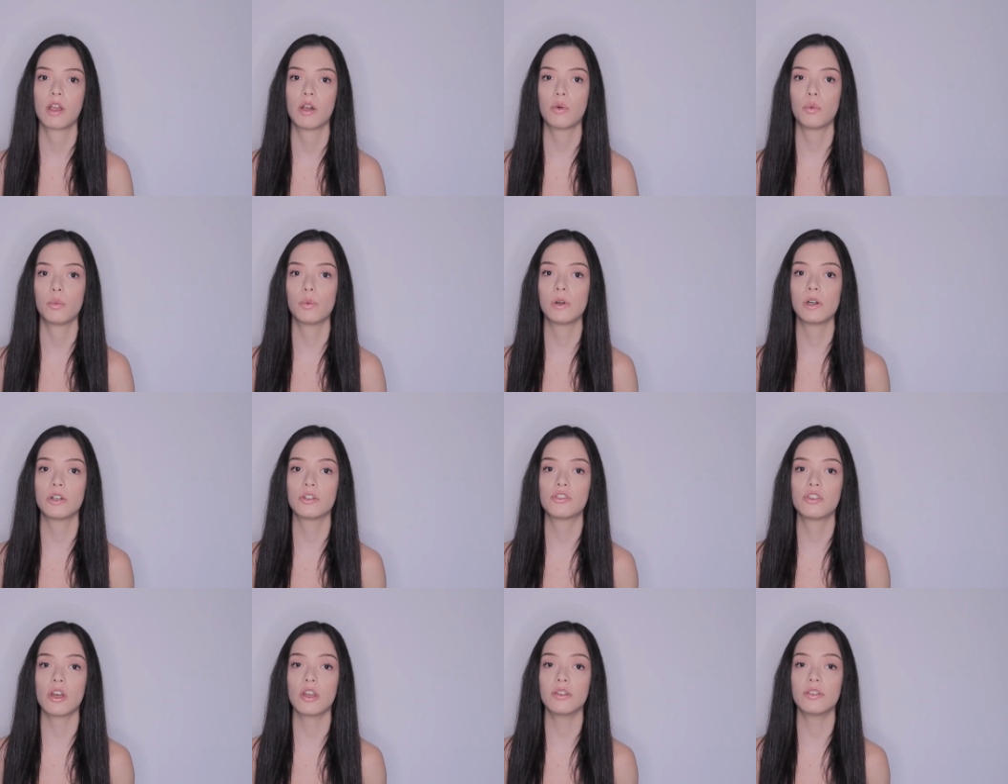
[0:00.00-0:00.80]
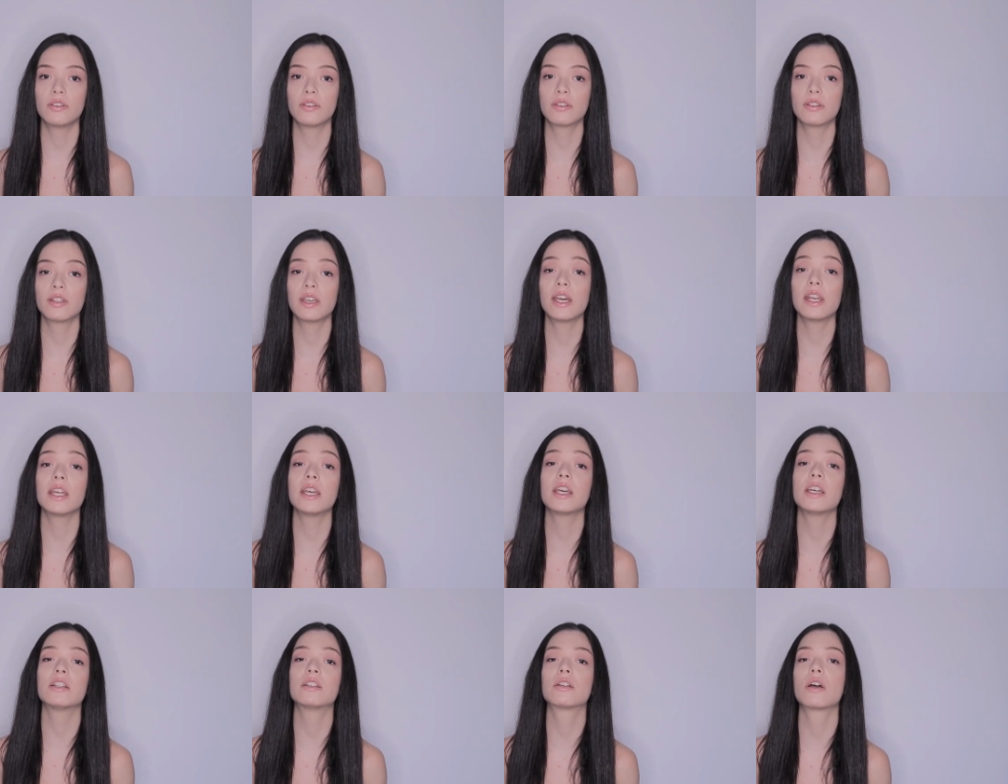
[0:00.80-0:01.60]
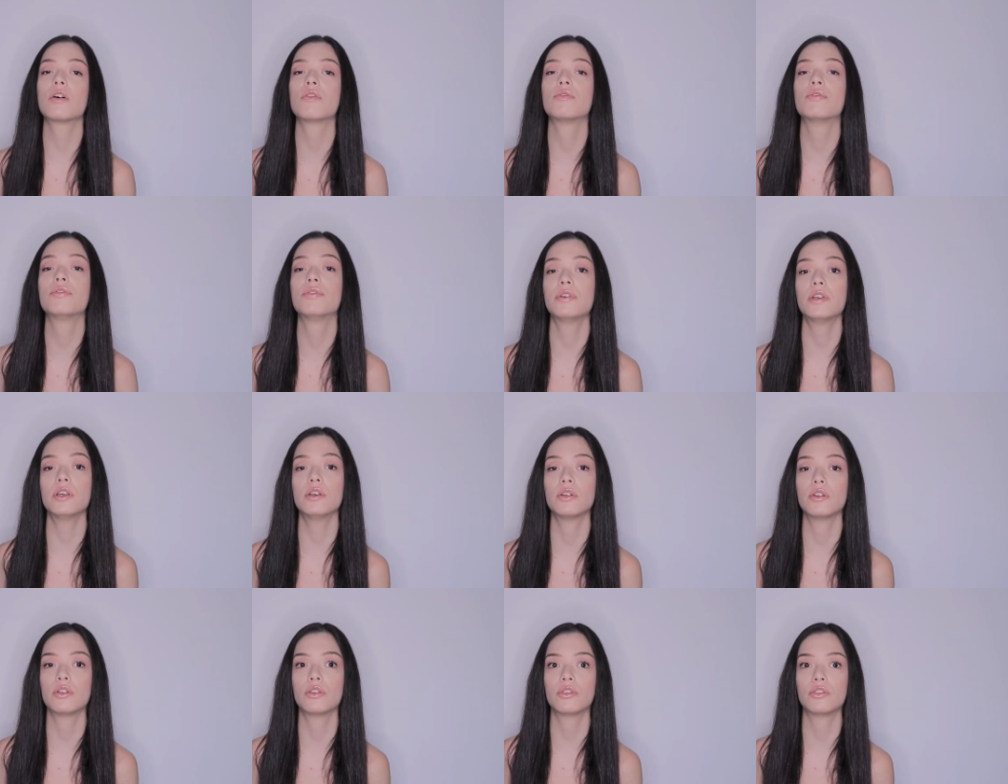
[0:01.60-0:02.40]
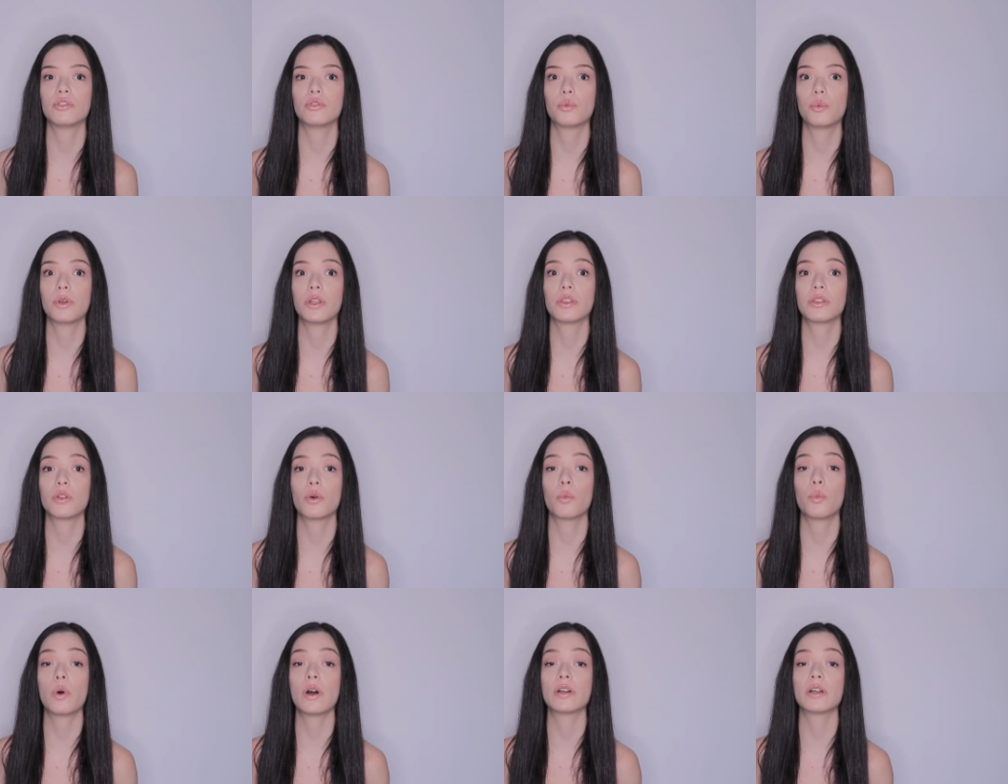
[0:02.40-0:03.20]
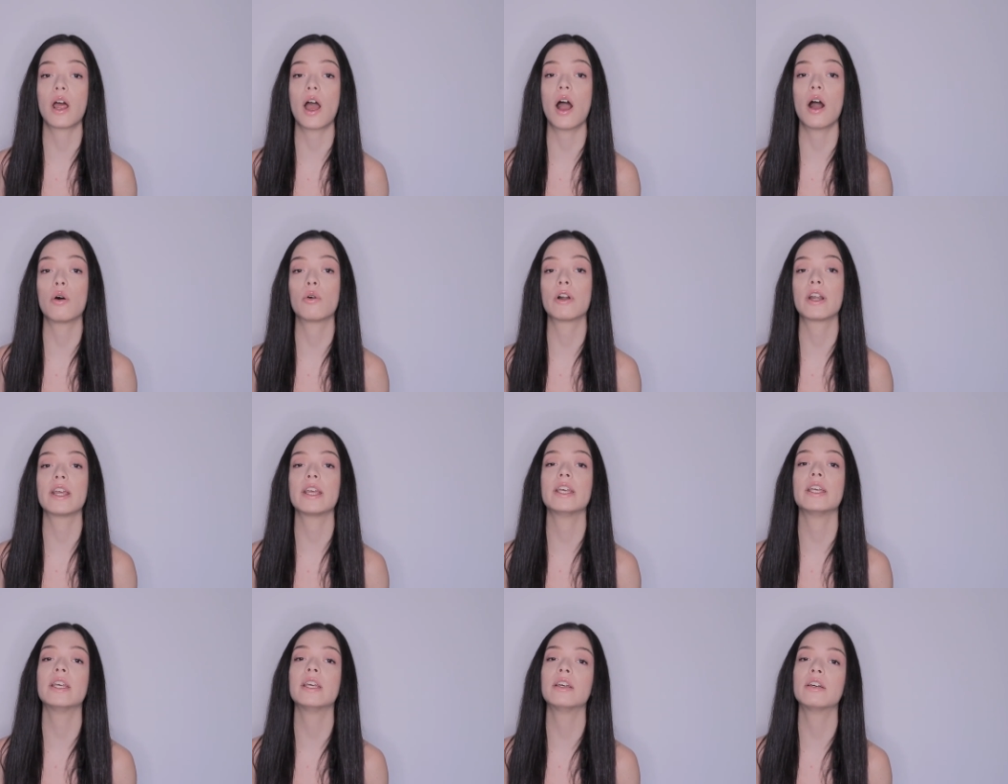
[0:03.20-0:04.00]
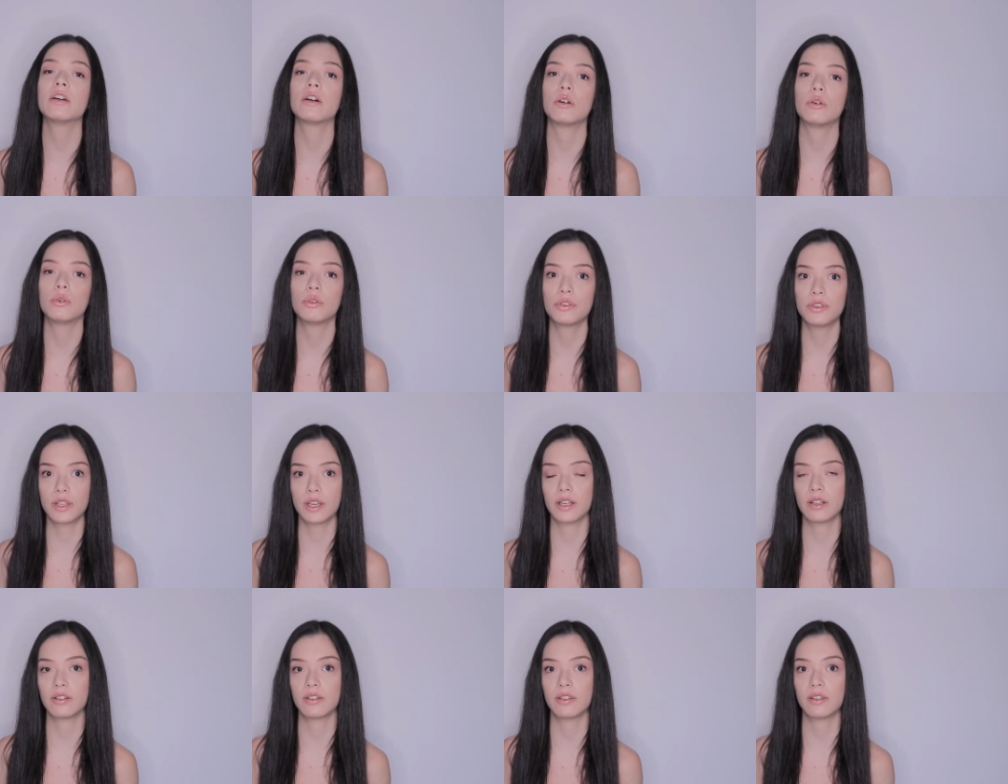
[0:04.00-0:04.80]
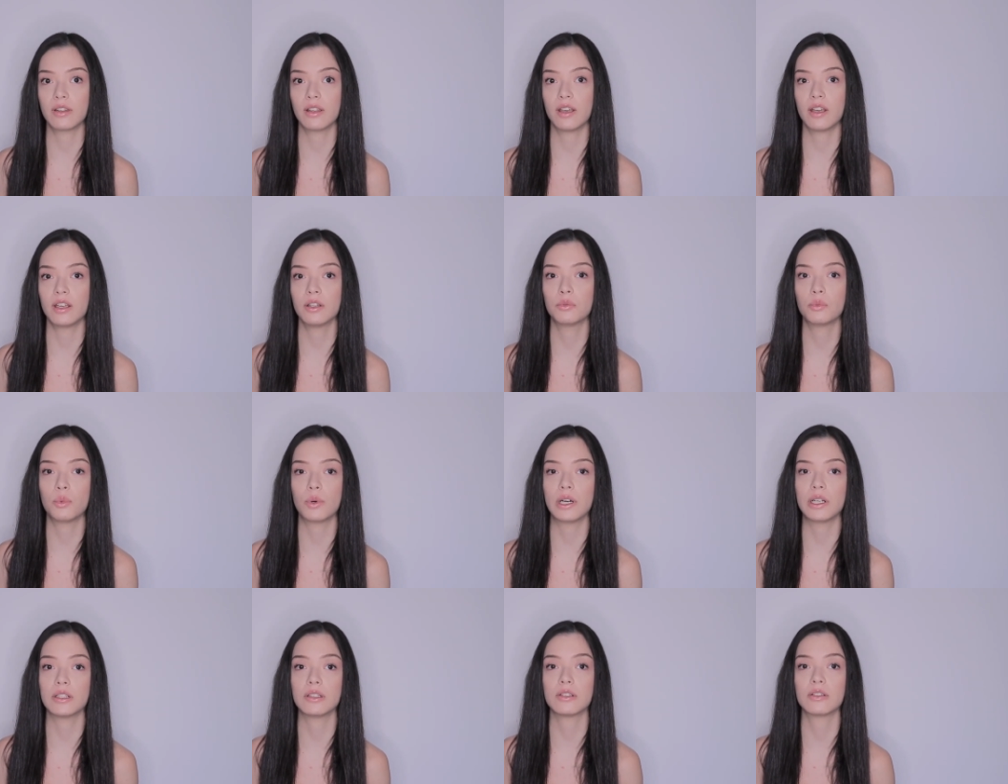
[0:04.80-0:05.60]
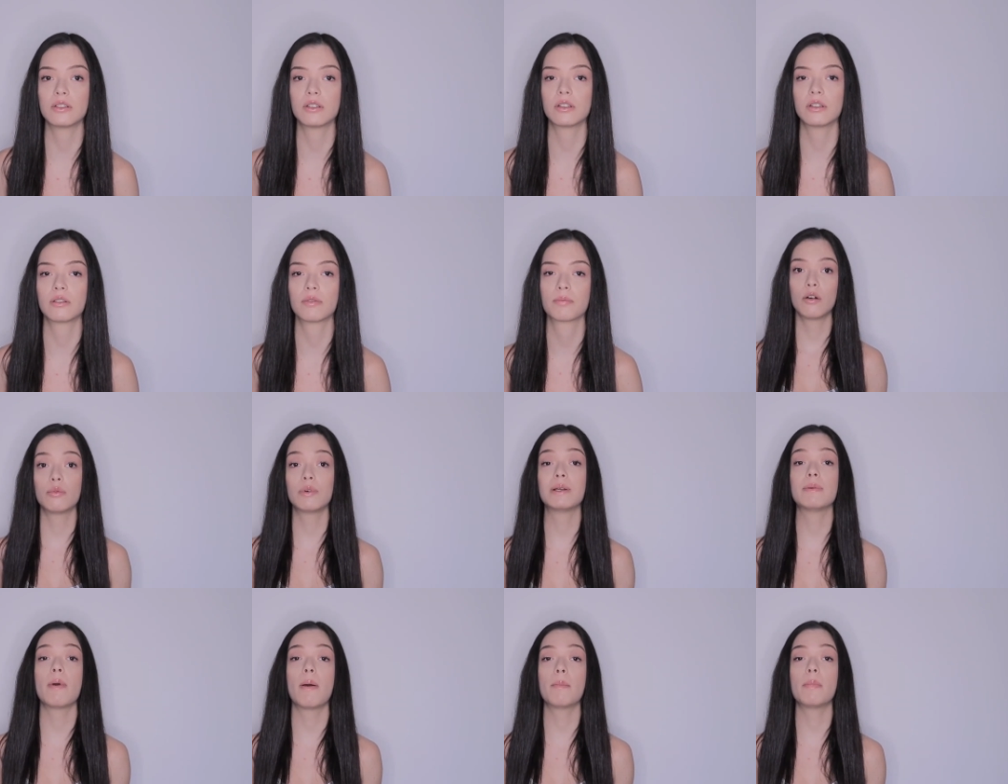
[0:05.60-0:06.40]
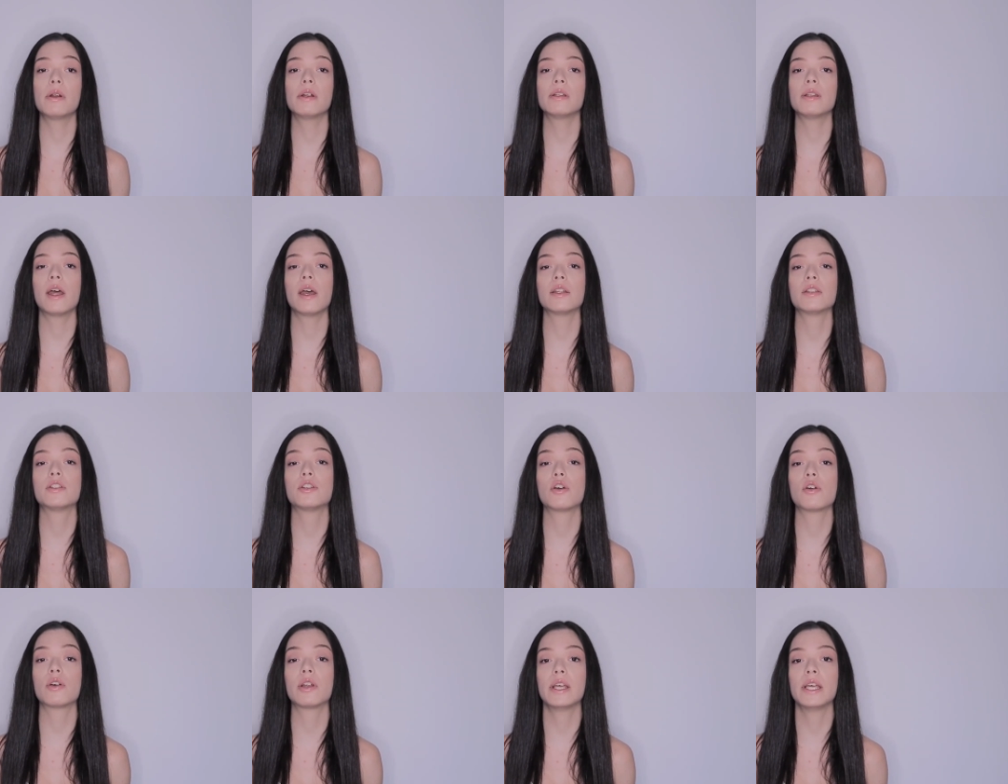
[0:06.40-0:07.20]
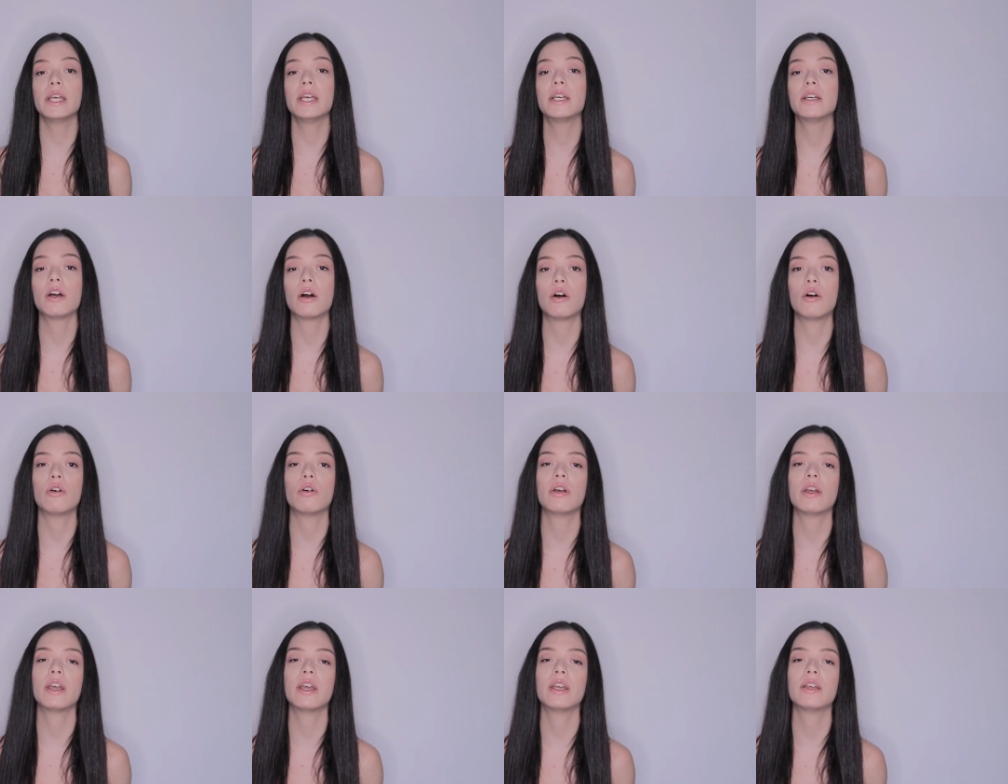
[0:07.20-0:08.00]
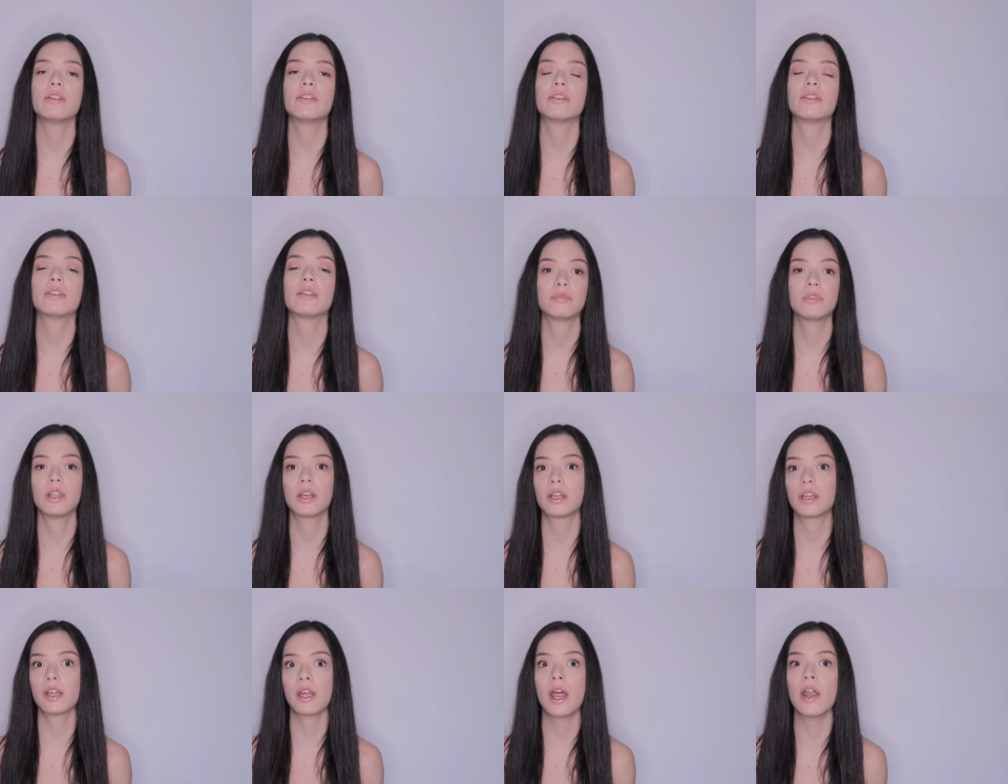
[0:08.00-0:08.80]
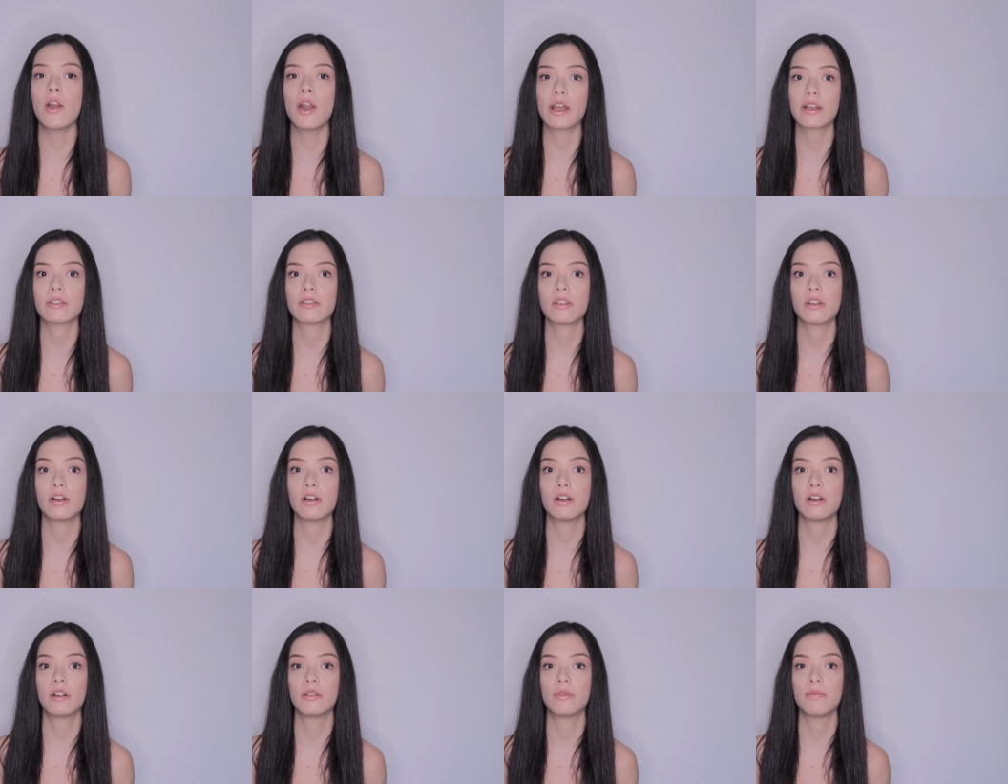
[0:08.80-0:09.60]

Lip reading: We're just getting it confused with what our ego thinks it wants. Remember that your ego is the character